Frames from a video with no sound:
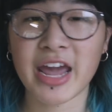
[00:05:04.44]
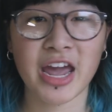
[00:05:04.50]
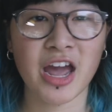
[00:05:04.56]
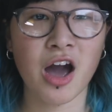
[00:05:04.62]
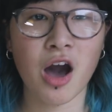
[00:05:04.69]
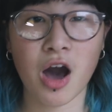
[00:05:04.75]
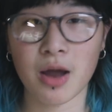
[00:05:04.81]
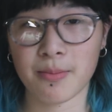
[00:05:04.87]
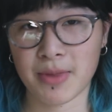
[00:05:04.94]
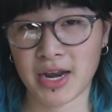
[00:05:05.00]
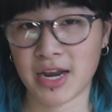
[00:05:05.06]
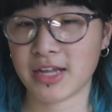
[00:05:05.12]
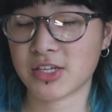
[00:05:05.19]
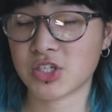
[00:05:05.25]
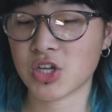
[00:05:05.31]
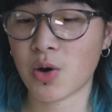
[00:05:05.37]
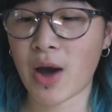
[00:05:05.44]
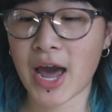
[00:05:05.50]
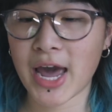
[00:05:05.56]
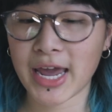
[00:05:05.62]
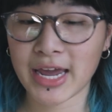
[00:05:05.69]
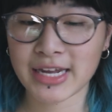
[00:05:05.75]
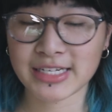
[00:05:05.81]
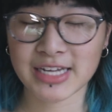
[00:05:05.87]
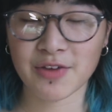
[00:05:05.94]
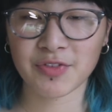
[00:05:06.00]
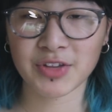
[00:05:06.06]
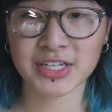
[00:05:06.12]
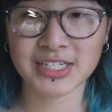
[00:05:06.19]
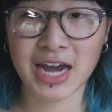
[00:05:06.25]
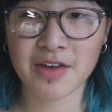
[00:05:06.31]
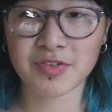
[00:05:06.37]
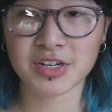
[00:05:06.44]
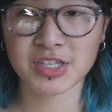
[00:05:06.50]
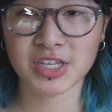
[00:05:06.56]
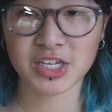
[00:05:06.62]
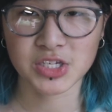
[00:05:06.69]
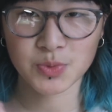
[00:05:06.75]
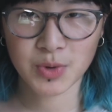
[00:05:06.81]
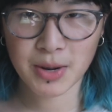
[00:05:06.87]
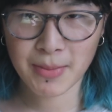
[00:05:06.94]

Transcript: a hot minute, so I definitely dived into this one.